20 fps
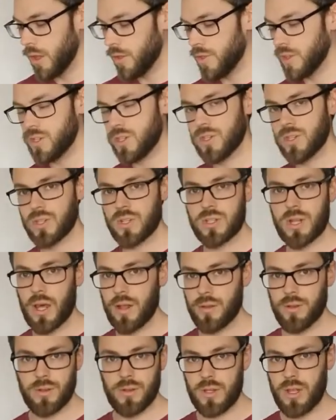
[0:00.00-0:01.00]
This is a
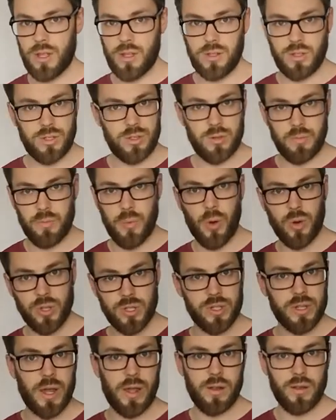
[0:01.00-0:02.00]
standard. This is the bog
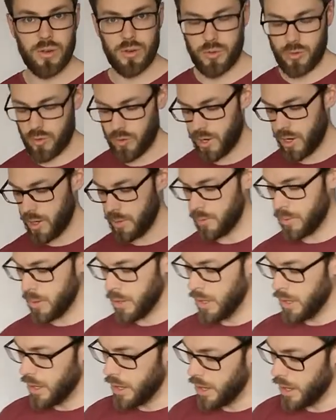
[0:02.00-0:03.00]
standard grip,
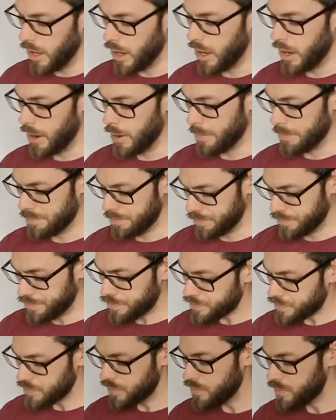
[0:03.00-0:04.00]
and
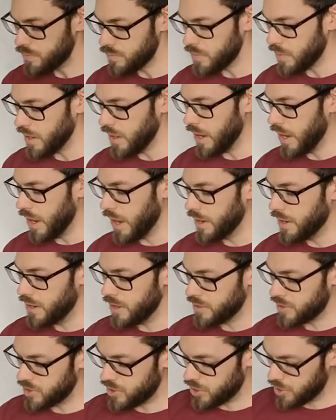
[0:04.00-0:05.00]

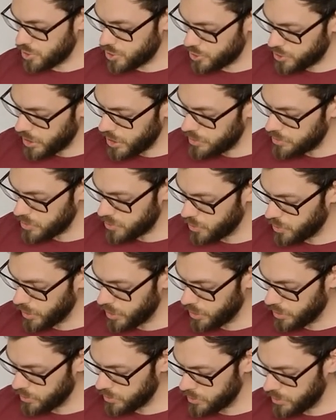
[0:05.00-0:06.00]
it's shaped
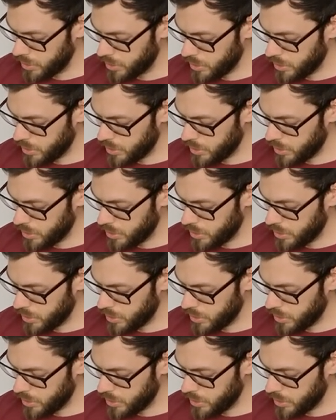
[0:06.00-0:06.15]
well,